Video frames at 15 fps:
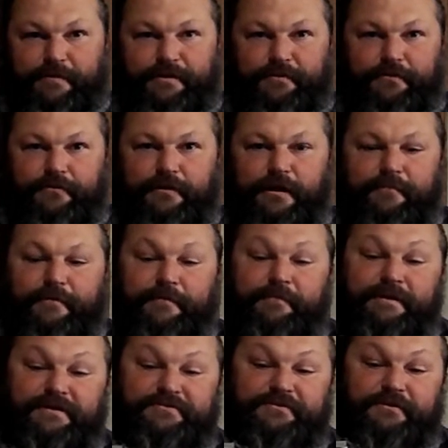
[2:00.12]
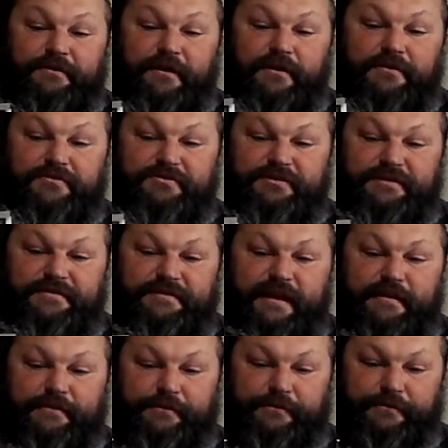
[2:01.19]
my order on McMaster-Carr and see
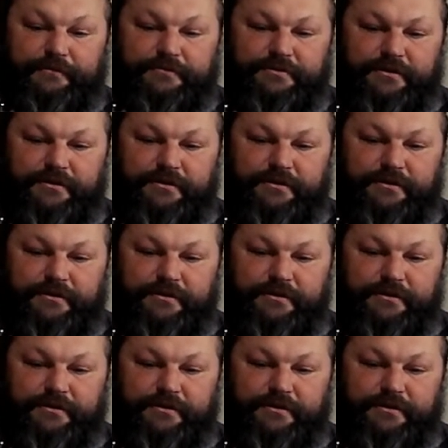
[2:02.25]
exactly what it was